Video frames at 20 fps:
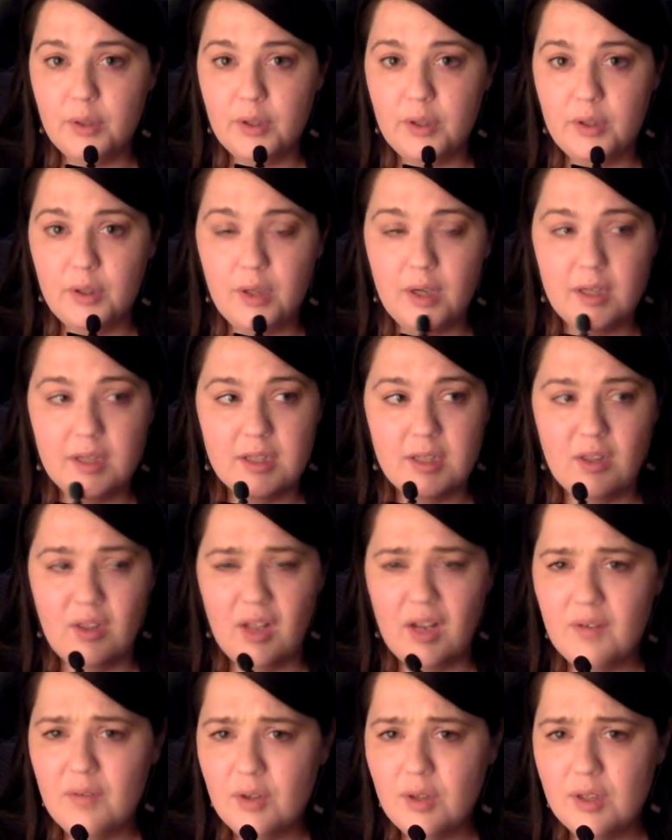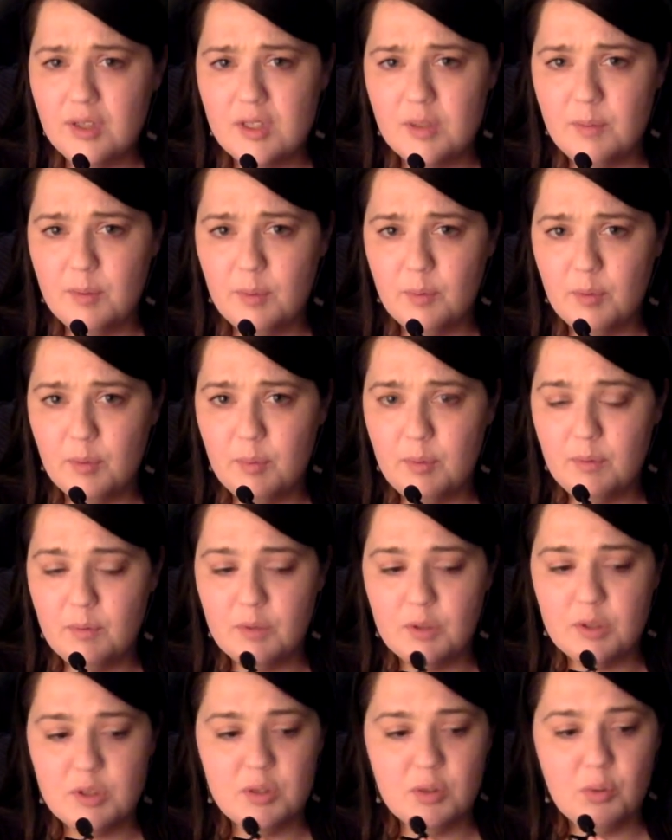And you guys, a lot of you guys have been with me
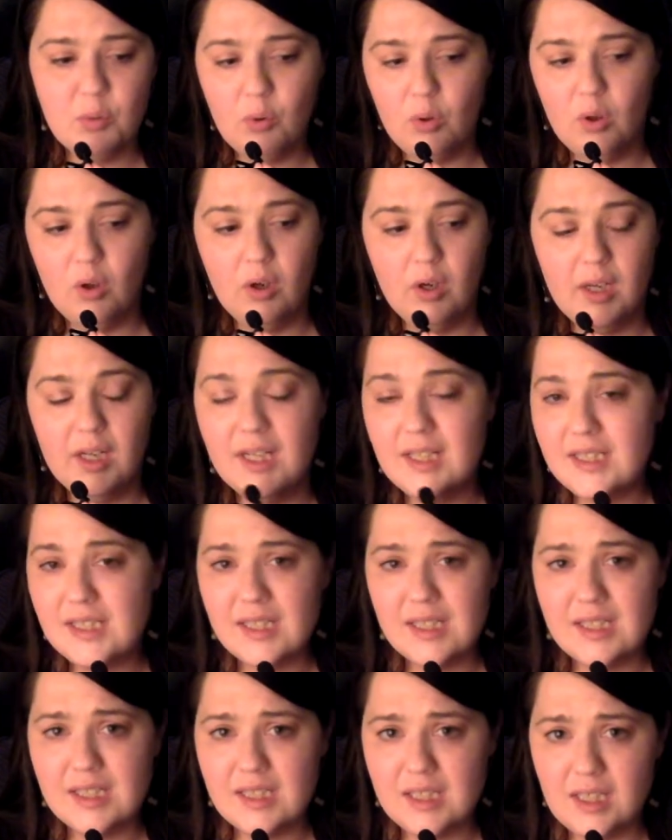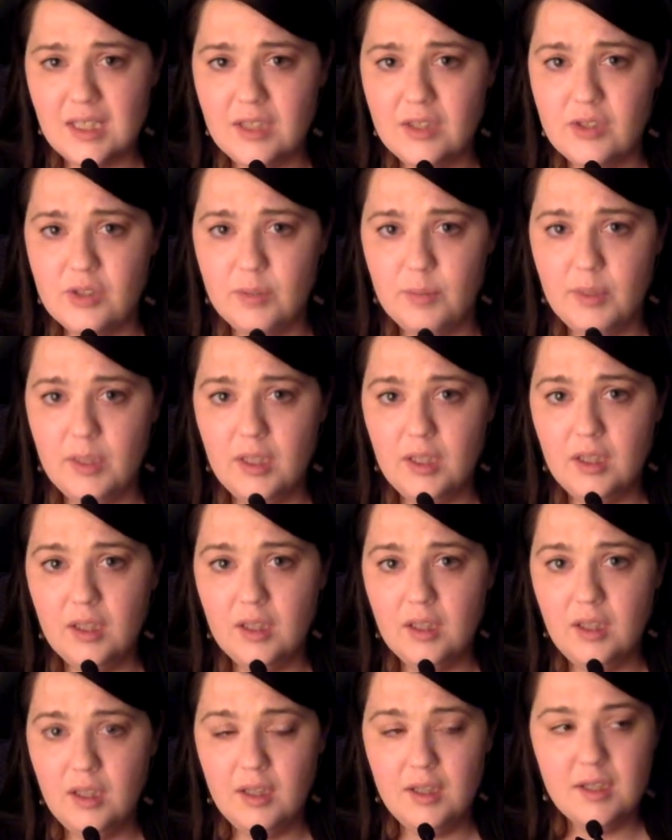for so long, and it's insane to me.
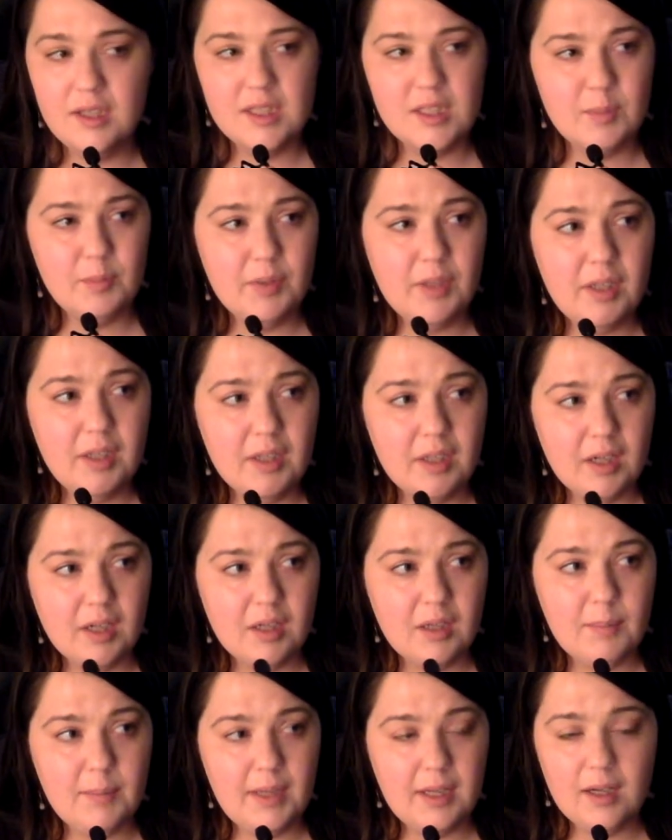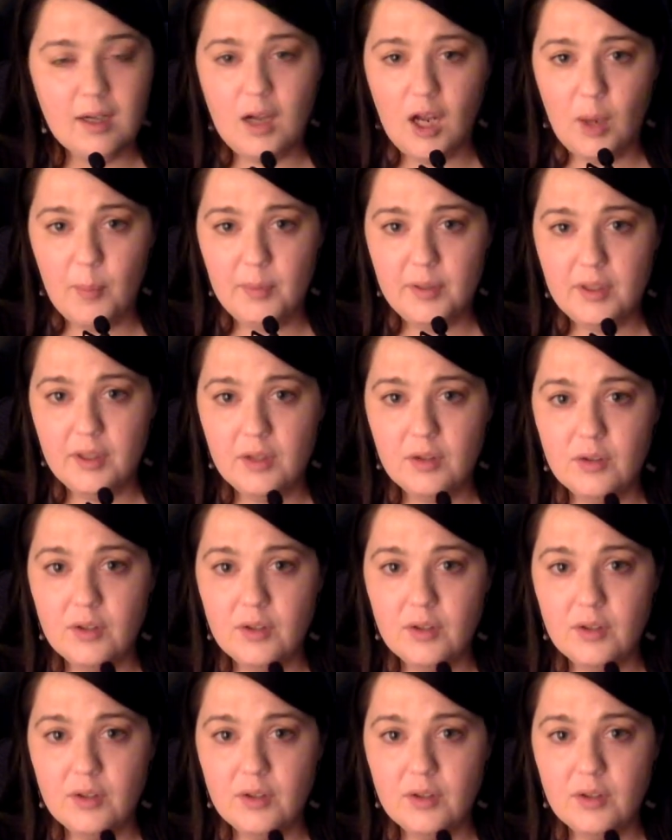Somebody that made a comment the other